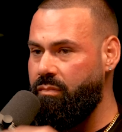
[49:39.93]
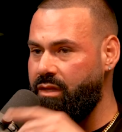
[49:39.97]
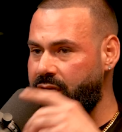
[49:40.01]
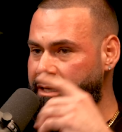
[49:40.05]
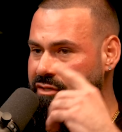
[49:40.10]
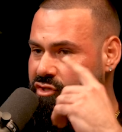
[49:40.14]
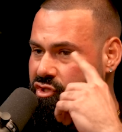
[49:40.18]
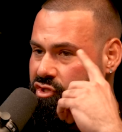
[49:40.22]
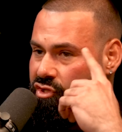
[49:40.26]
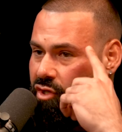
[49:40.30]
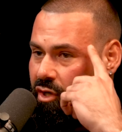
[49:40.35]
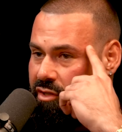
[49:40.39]
is
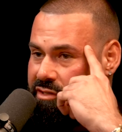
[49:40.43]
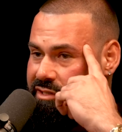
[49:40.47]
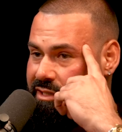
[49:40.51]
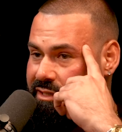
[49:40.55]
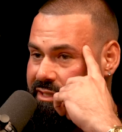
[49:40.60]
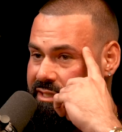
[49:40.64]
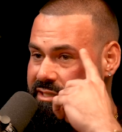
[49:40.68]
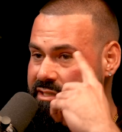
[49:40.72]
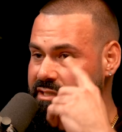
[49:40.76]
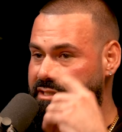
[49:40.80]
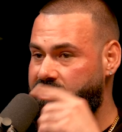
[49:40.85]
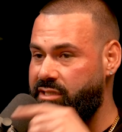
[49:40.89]
start to
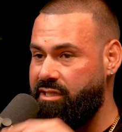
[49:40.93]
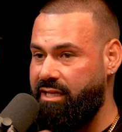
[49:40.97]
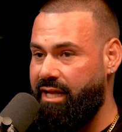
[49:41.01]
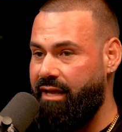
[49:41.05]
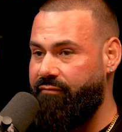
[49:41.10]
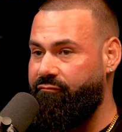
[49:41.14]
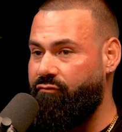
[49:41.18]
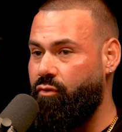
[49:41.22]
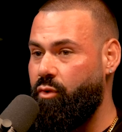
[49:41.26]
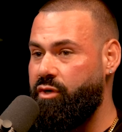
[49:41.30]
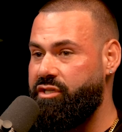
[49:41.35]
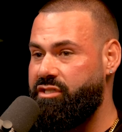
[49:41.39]
listen to that
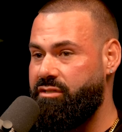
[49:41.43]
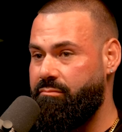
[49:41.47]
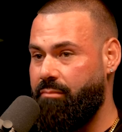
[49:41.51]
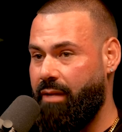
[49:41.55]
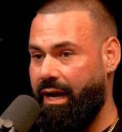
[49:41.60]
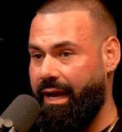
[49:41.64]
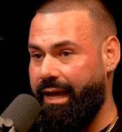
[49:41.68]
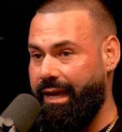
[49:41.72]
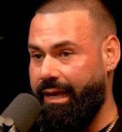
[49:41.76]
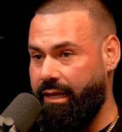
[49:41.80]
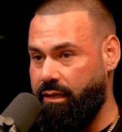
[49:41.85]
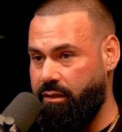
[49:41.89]
voice in my
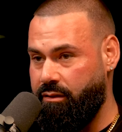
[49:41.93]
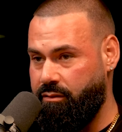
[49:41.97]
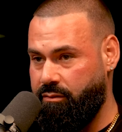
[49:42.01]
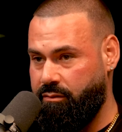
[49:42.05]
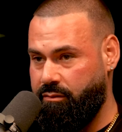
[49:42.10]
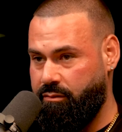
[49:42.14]
head.